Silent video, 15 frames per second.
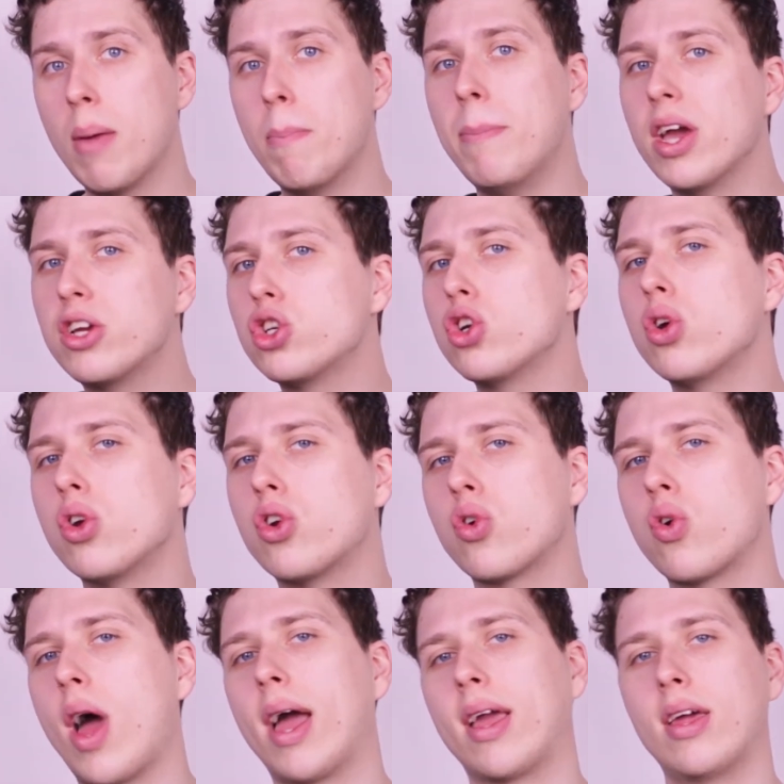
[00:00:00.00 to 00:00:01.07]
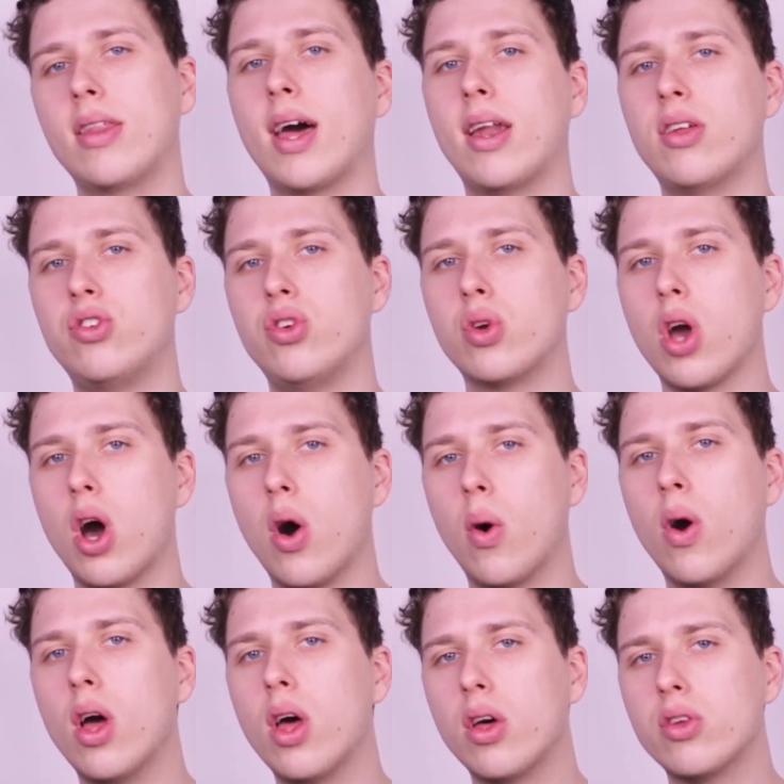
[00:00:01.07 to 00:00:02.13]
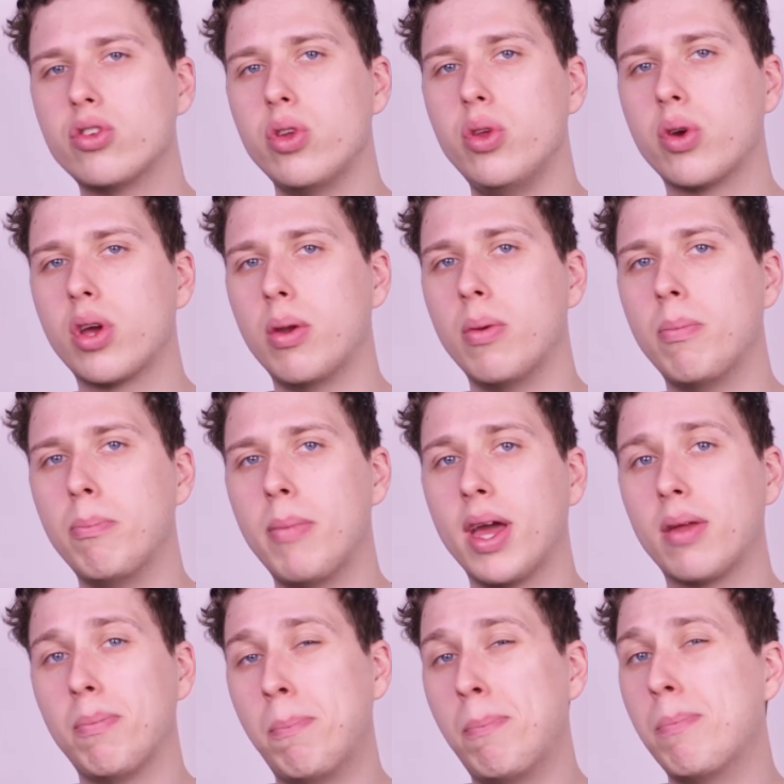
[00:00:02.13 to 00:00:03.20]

make sure you're tracking that as you go so you can make